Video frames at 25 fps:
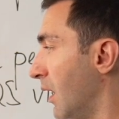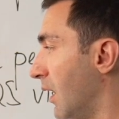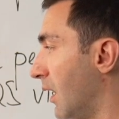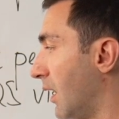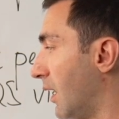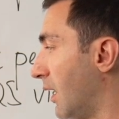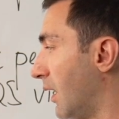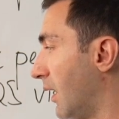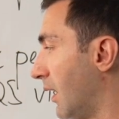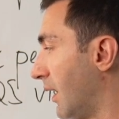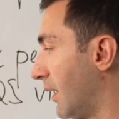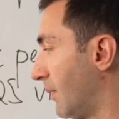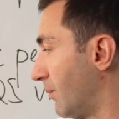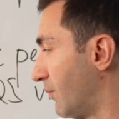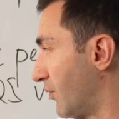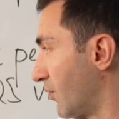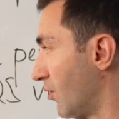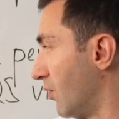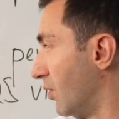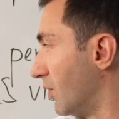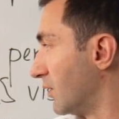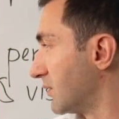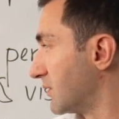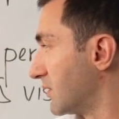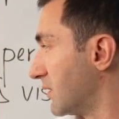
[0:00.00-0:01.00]
uh,
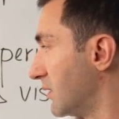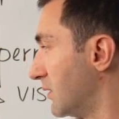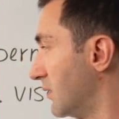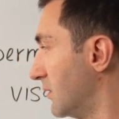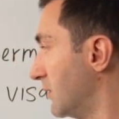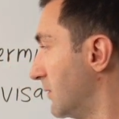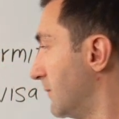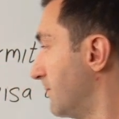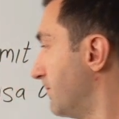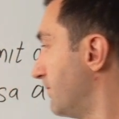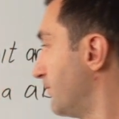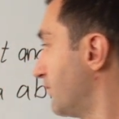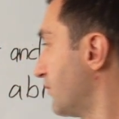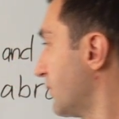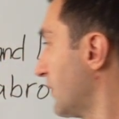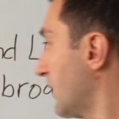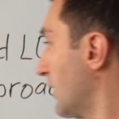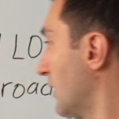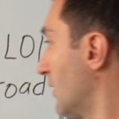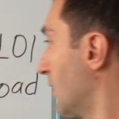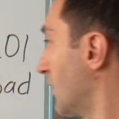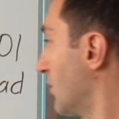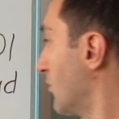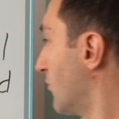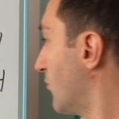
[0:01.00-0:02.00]
abroad
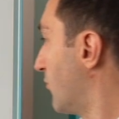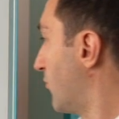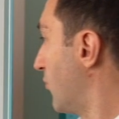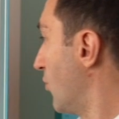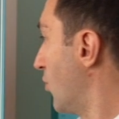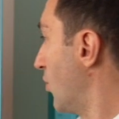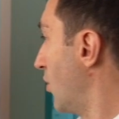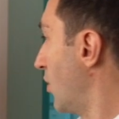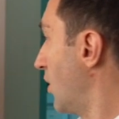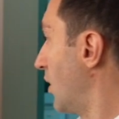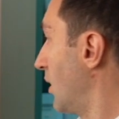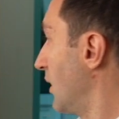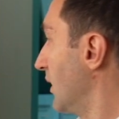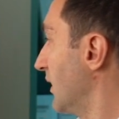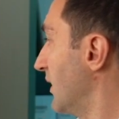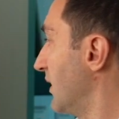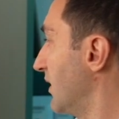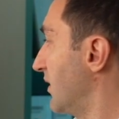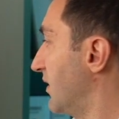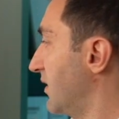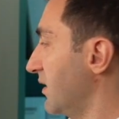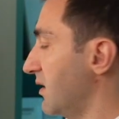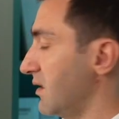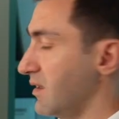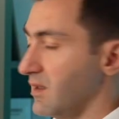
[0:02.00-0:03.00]
for
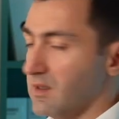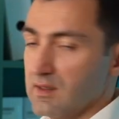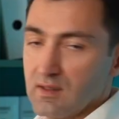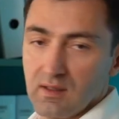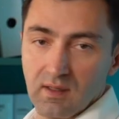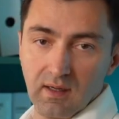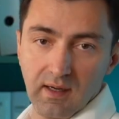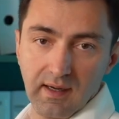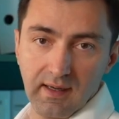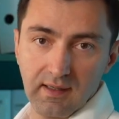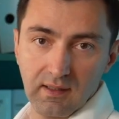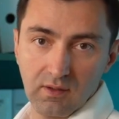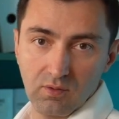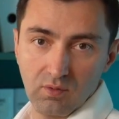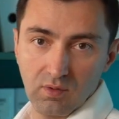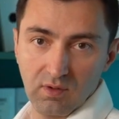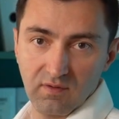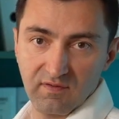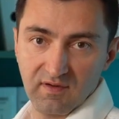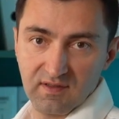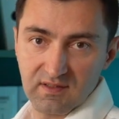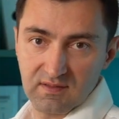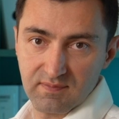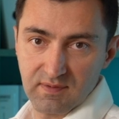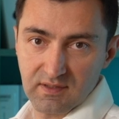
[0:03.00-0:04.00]
the highly
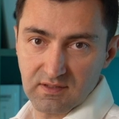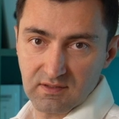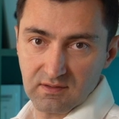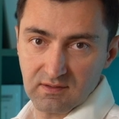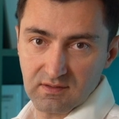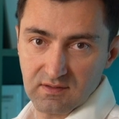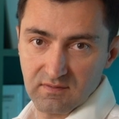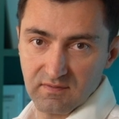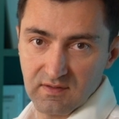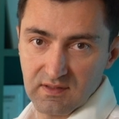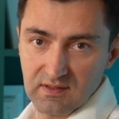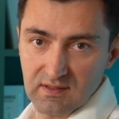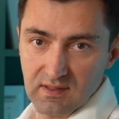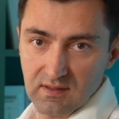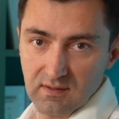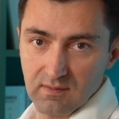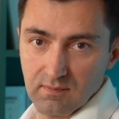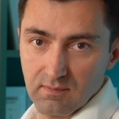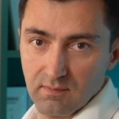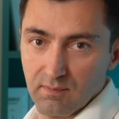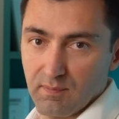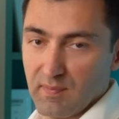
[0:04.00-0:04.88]
qualified specialist visa